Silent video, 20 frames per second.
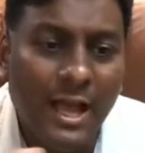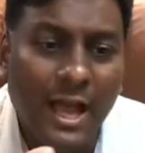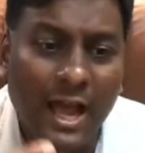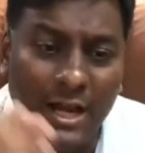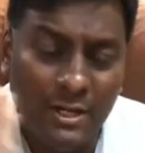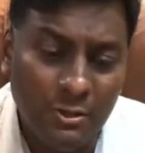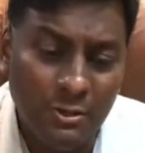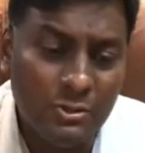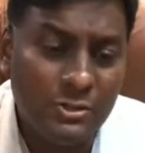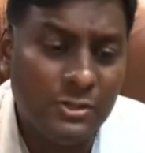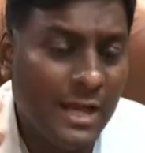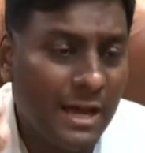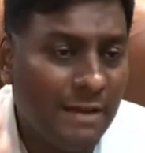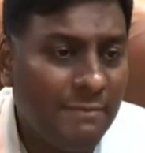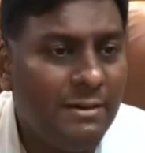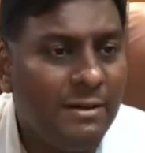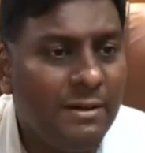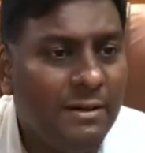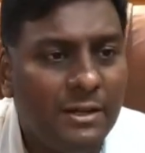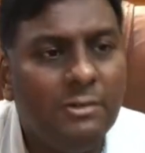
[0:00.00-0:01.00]
and you should have
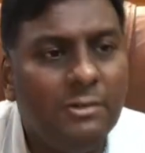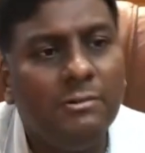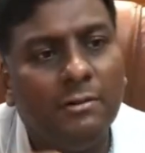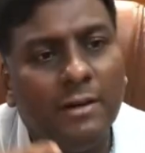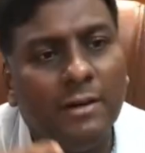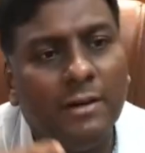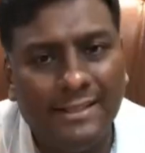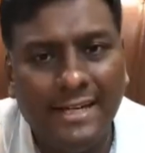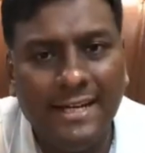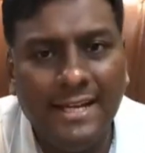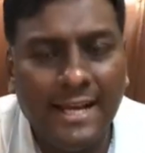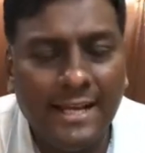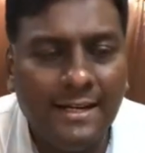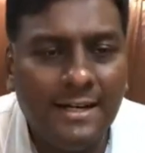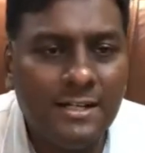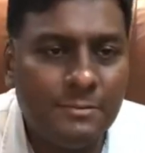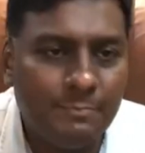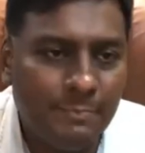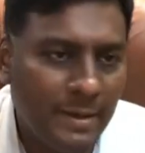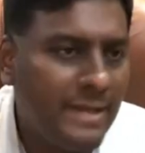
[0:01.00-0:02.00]
a
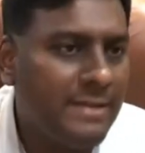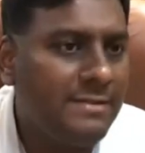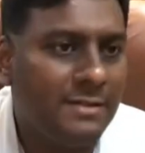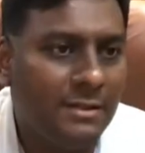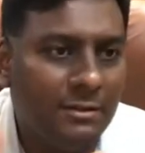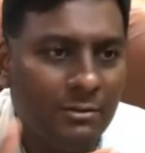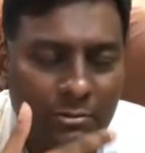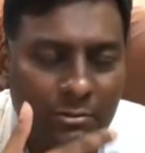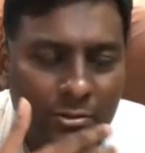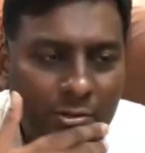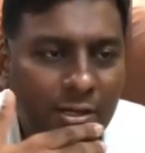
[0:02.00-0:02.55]
dedicated space. You